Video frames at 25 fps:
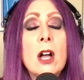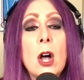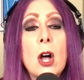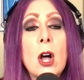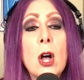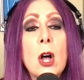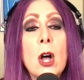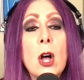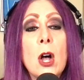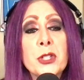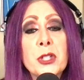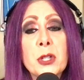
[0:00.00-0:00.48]

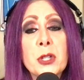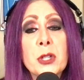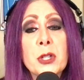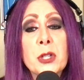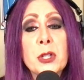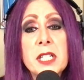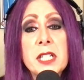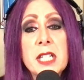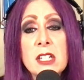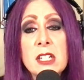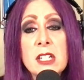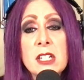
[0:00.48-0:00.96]
Also,
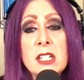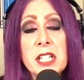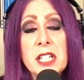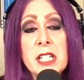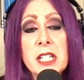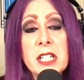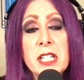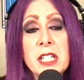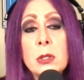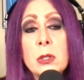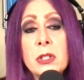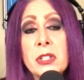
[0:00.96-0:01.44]
the
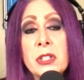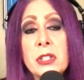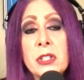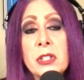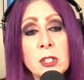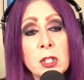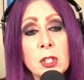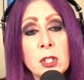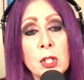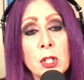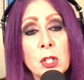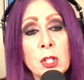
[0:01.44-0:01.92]
DCU
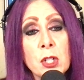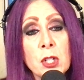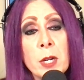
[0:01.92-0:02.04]
Center,